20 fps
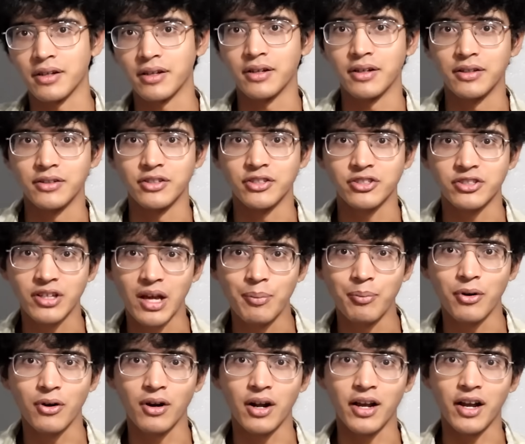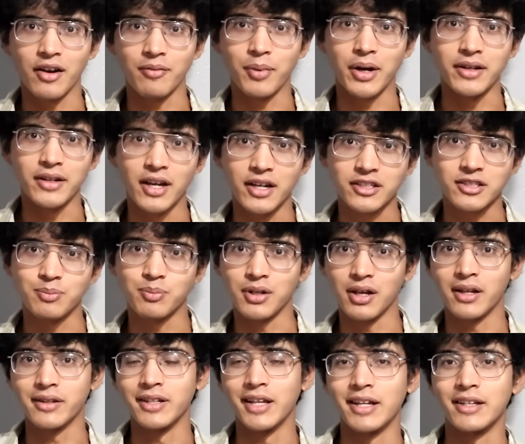in December, I have my next
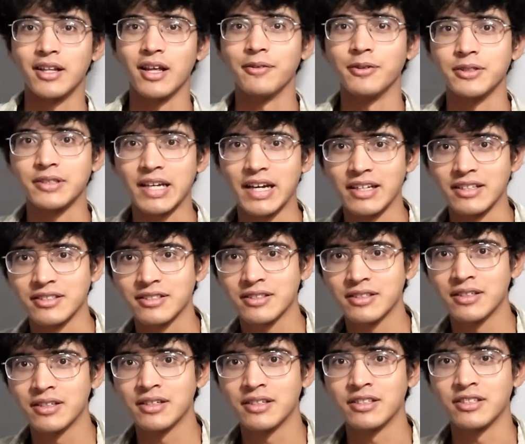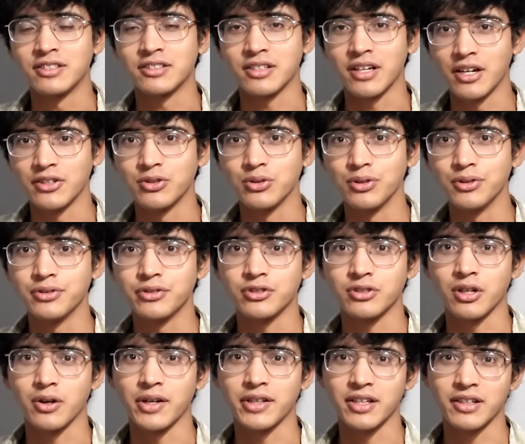blood lead level test scheduled.
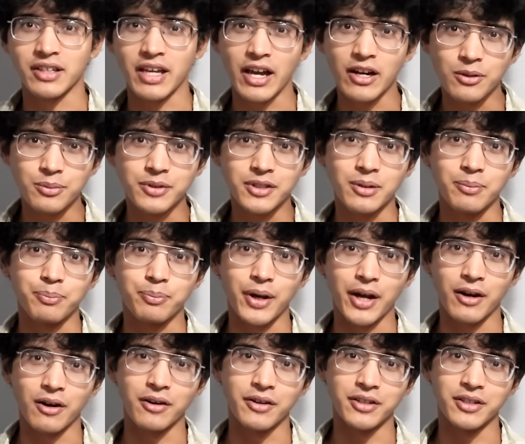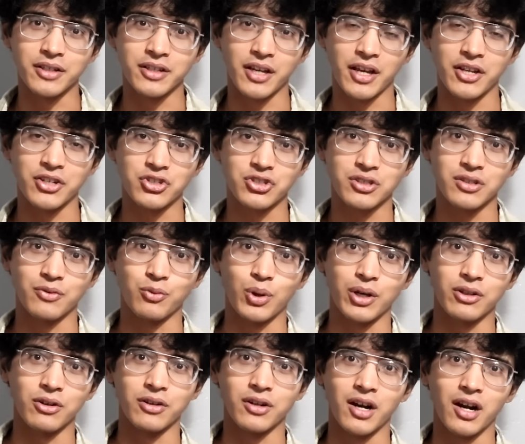So I think that'll be a better indication of
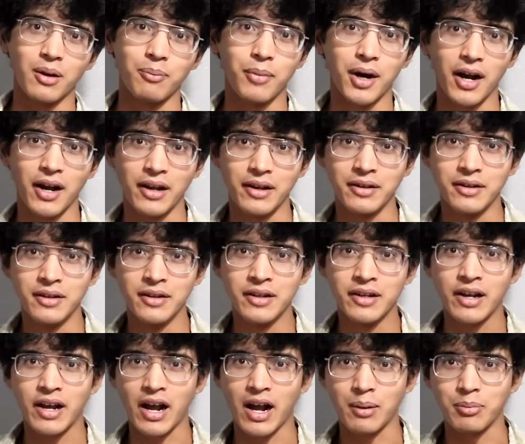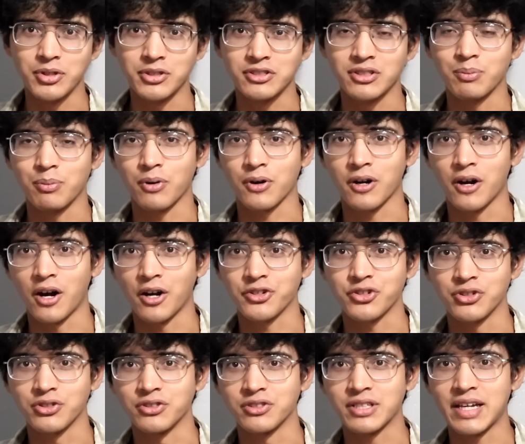whether or not my habits and
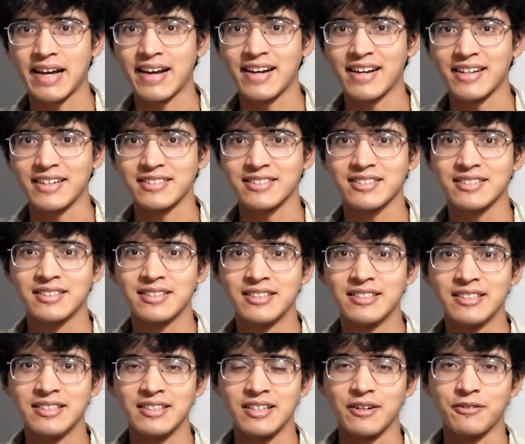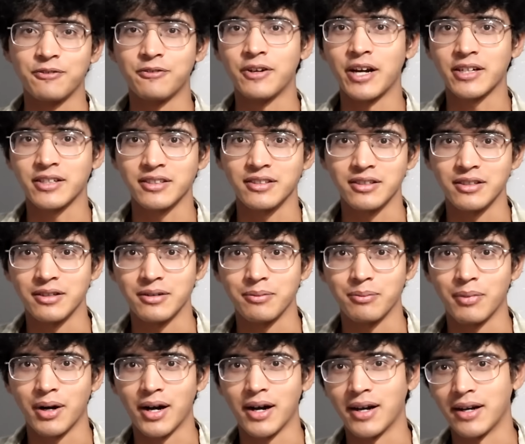precautions has affected
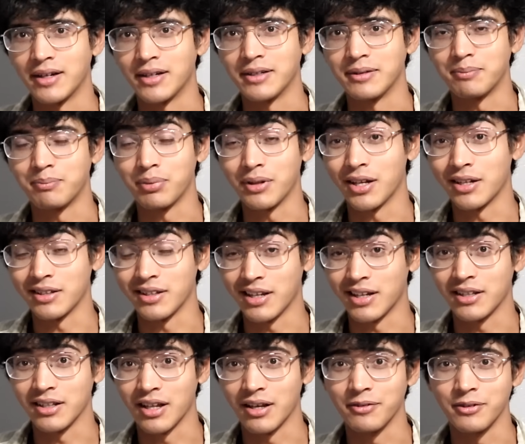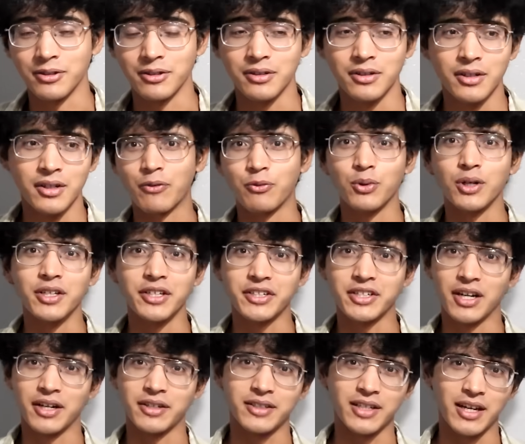my blood lead level. I've really
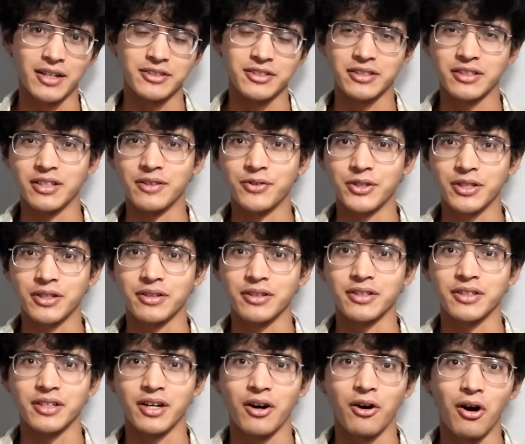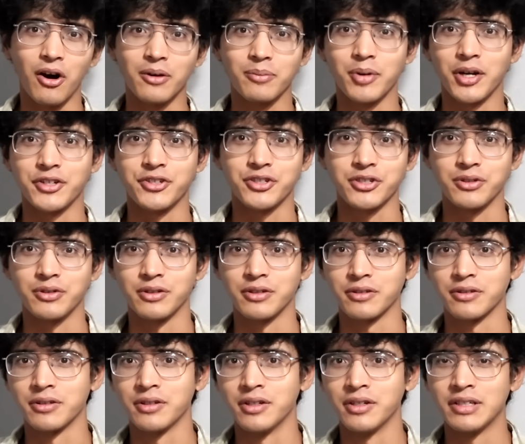cut down significantly on my
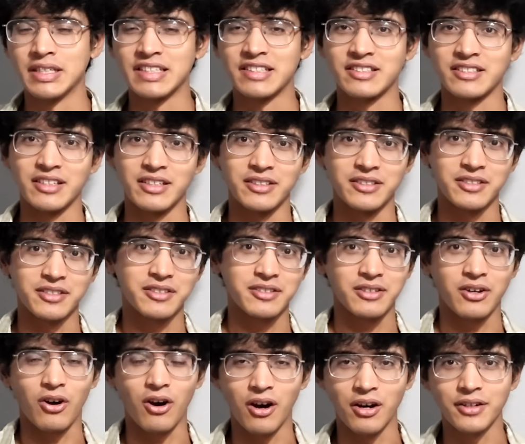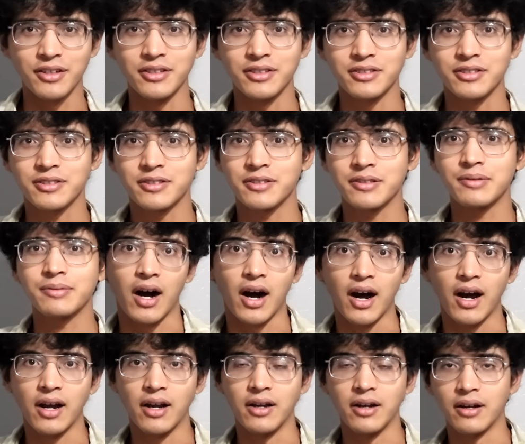shooting since August.
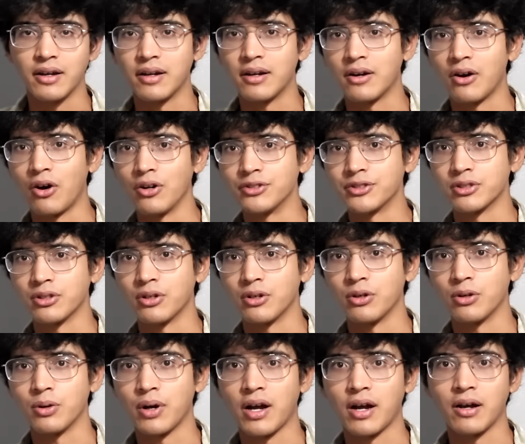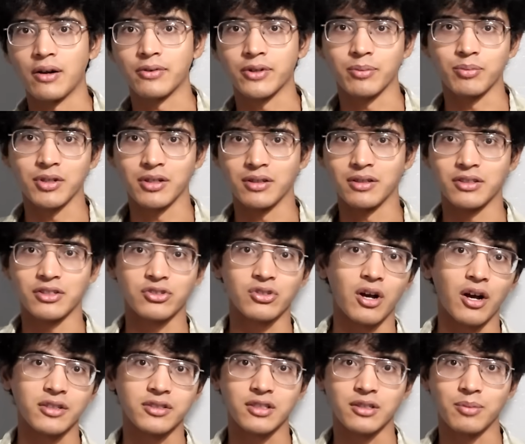I also have completely
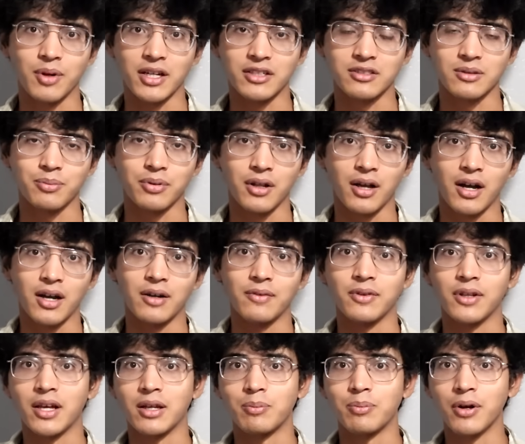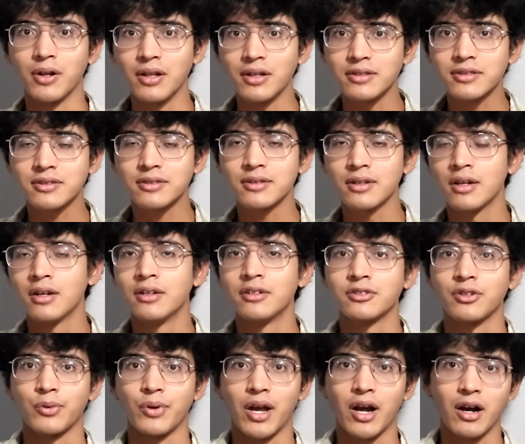exhausted my supply of lead bullets.
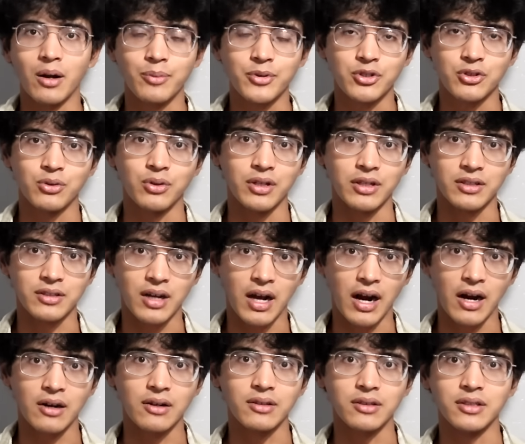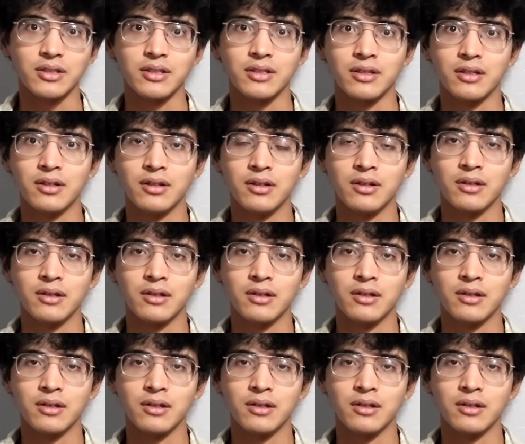So now I'm shooting entirely